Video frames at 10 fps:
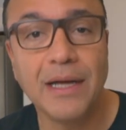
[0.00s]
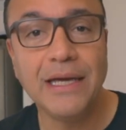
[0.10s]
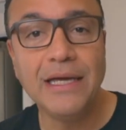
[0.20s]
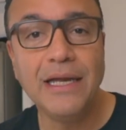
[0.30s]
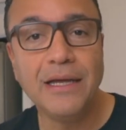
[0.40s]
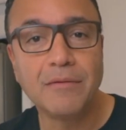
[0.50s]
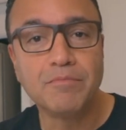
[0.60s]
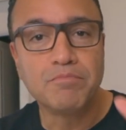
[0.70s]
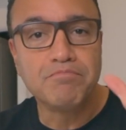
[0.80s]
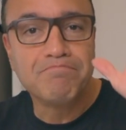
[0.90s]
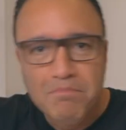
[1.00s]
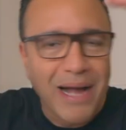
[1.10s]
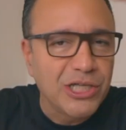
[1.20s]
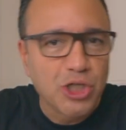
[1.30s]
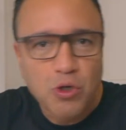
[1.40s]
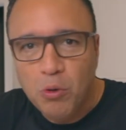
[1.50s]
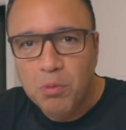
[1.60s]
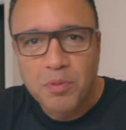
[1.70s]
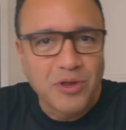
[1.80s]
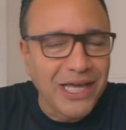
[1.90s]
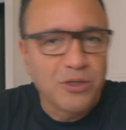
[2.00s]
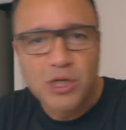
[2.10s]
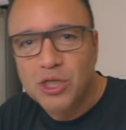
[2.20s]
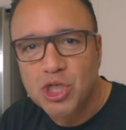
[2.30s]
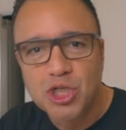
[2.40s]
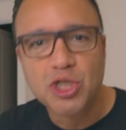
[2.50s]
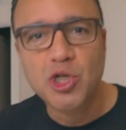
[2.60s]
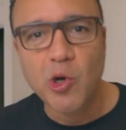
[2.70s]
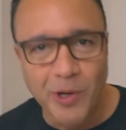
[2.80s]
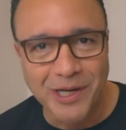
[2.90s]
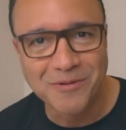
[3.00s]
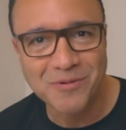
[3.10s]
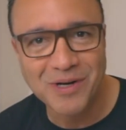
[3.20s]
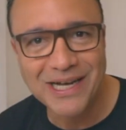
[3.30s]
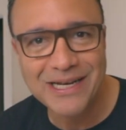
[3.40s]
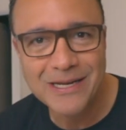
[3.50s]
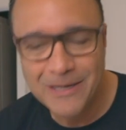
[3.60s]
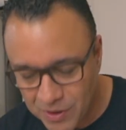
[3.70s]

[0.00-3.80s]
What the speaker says: eating magical thing that she's doing, right?